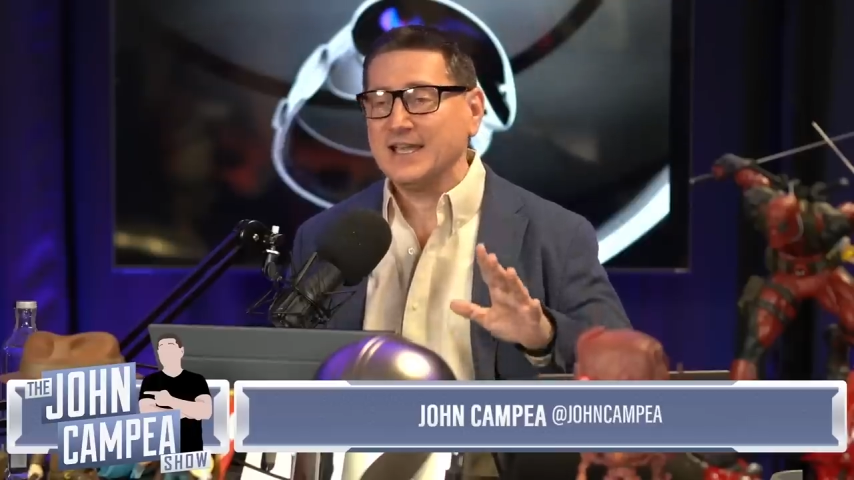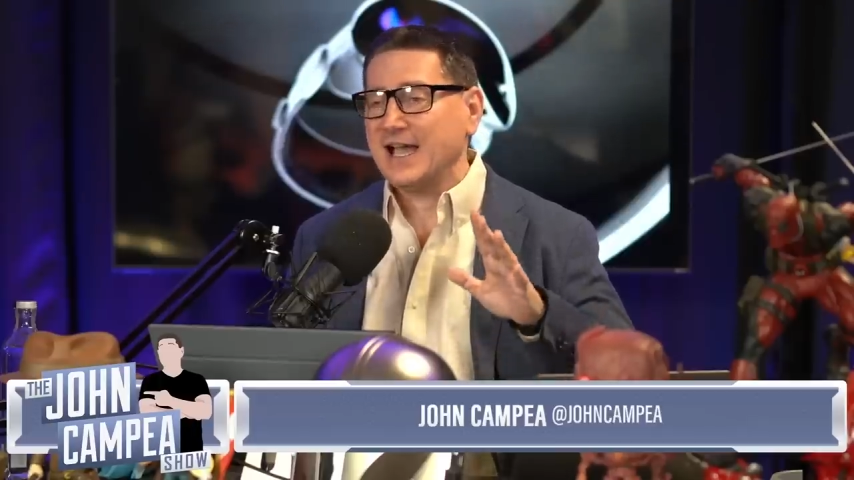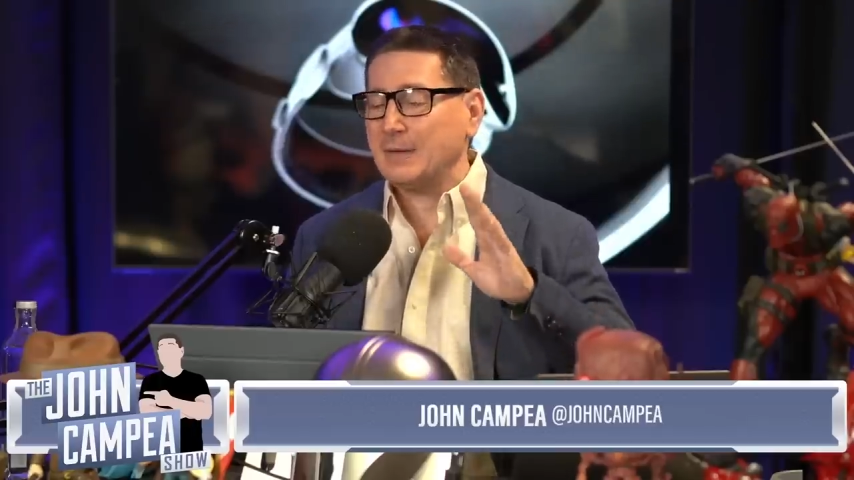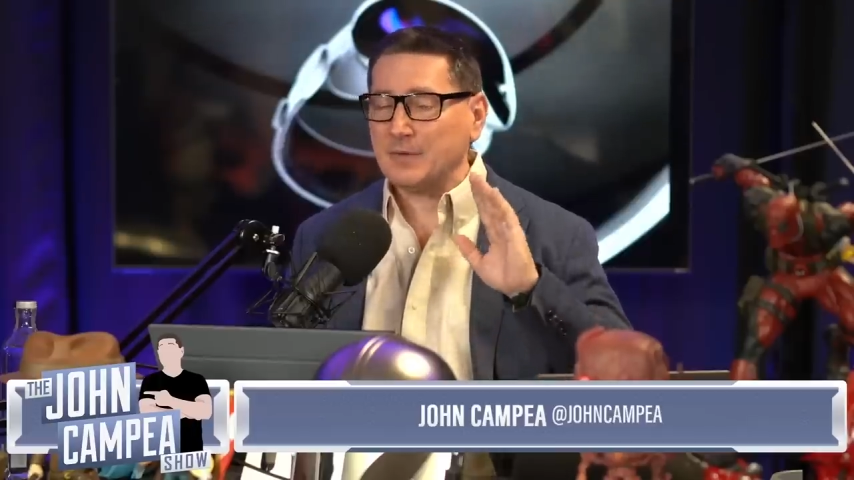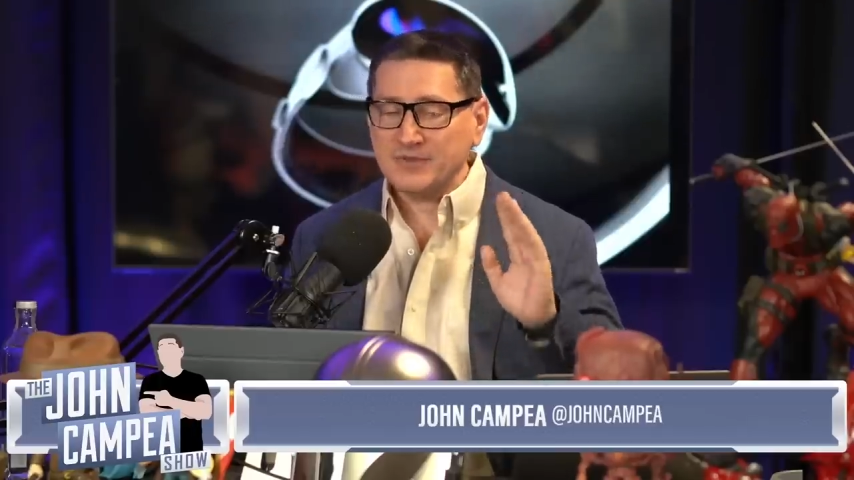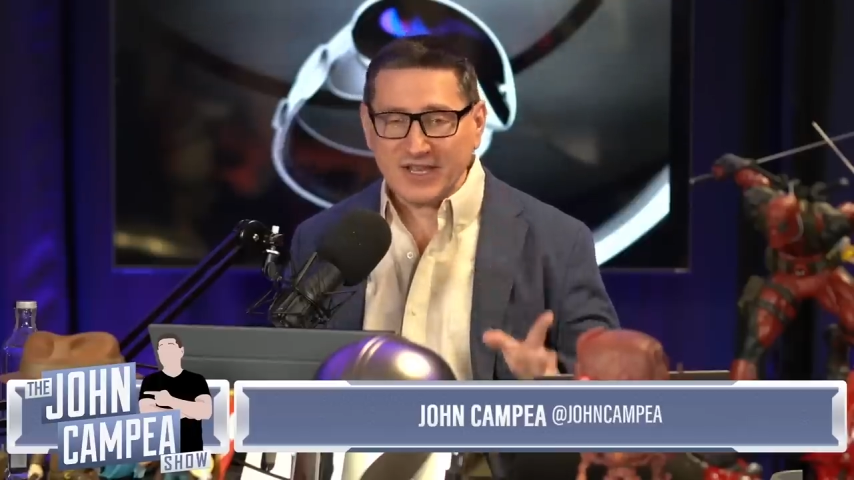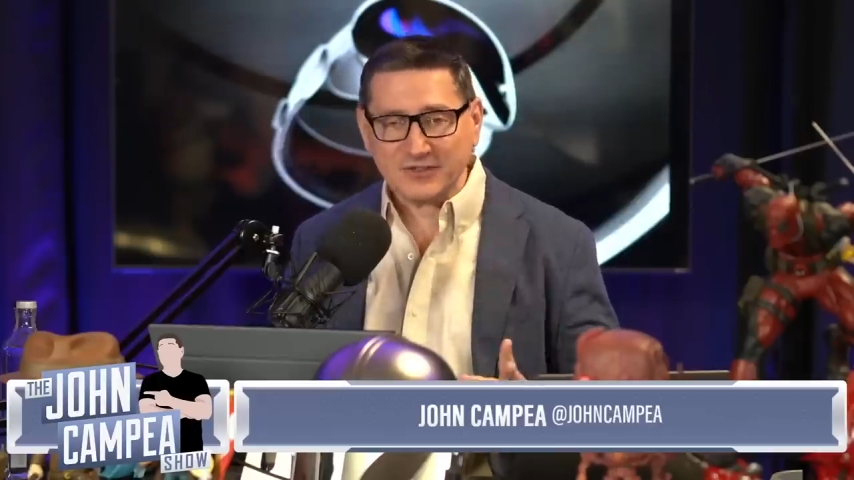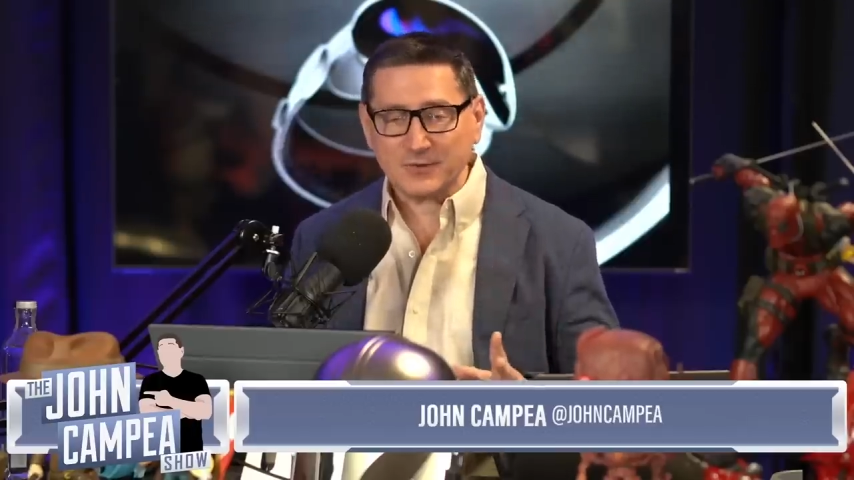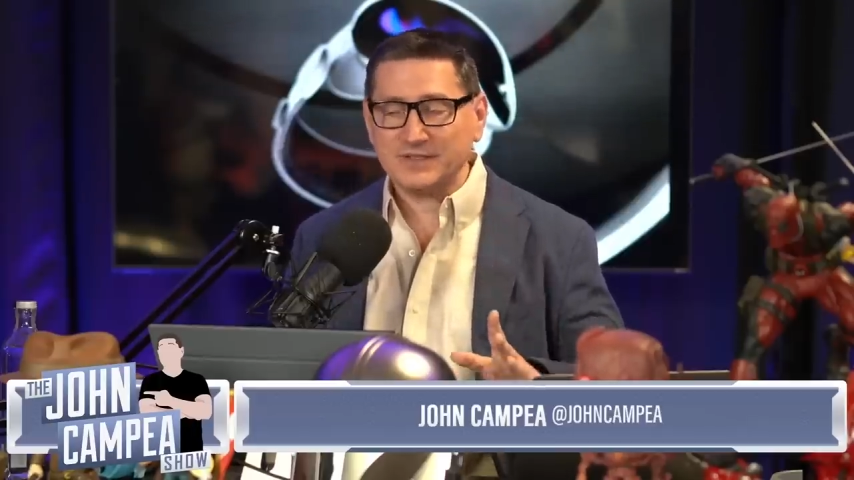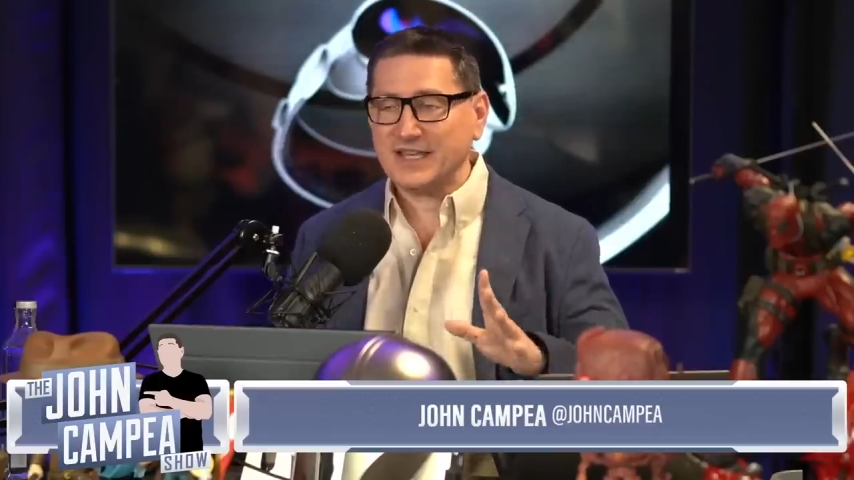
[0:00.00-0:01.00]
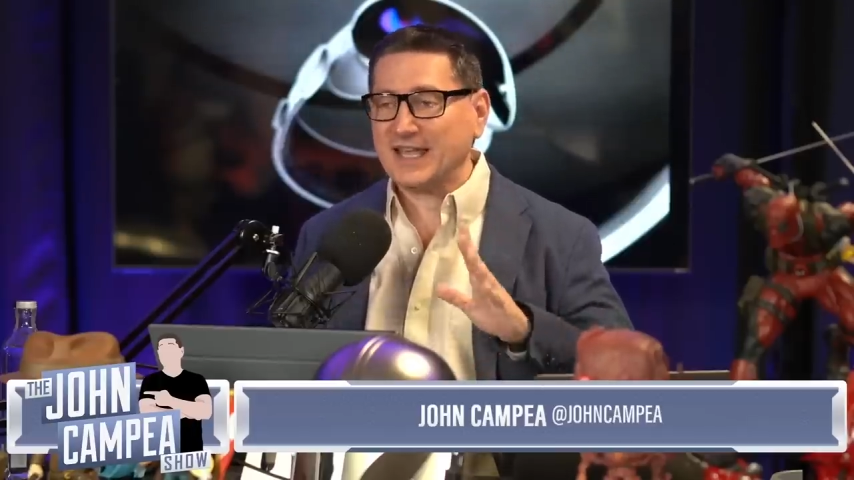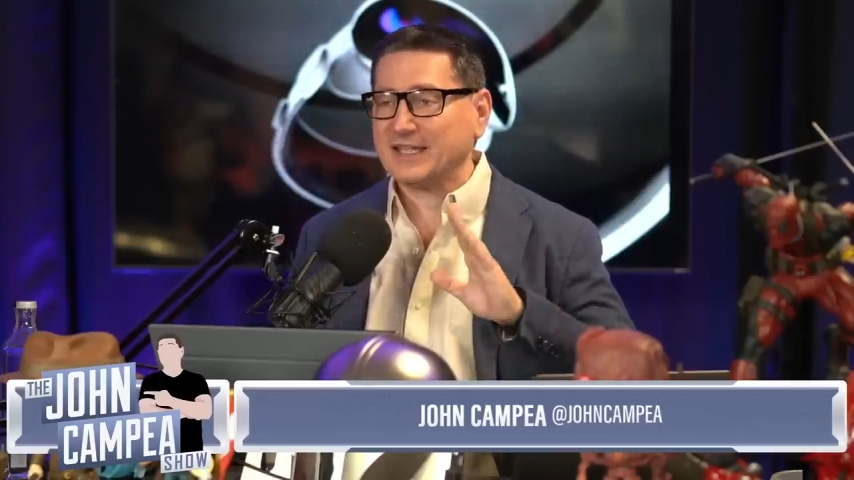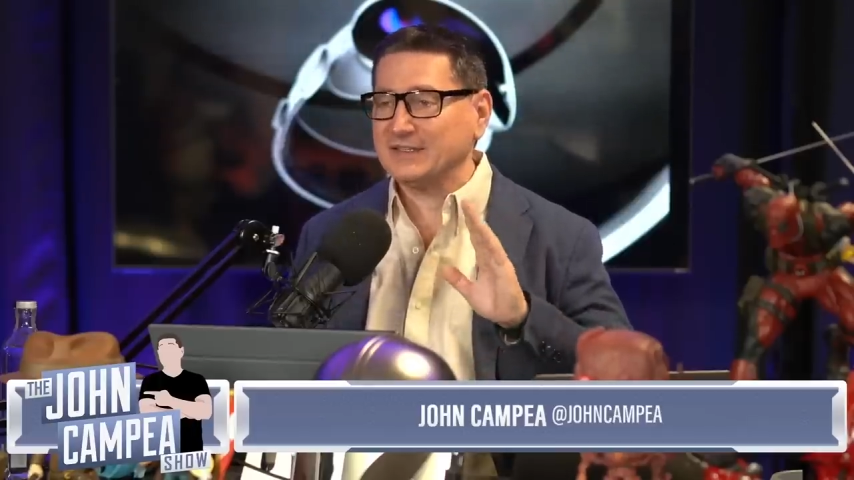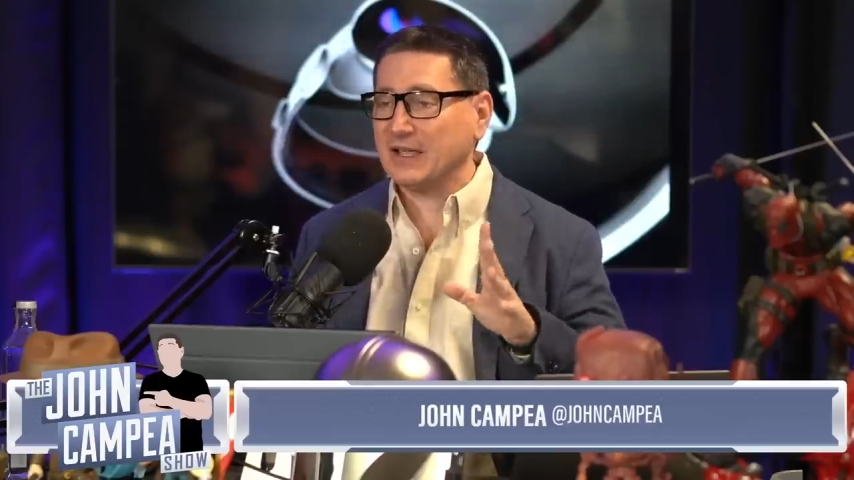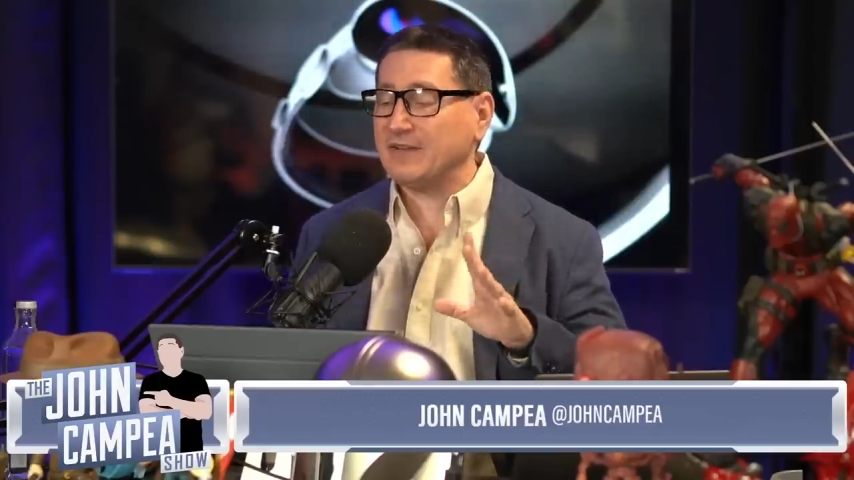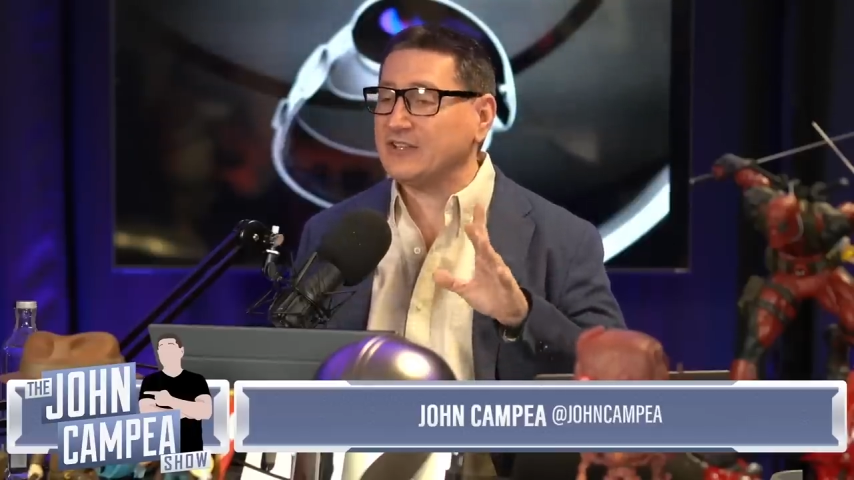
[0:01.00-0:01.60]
I'm obsessed with tech. Love it.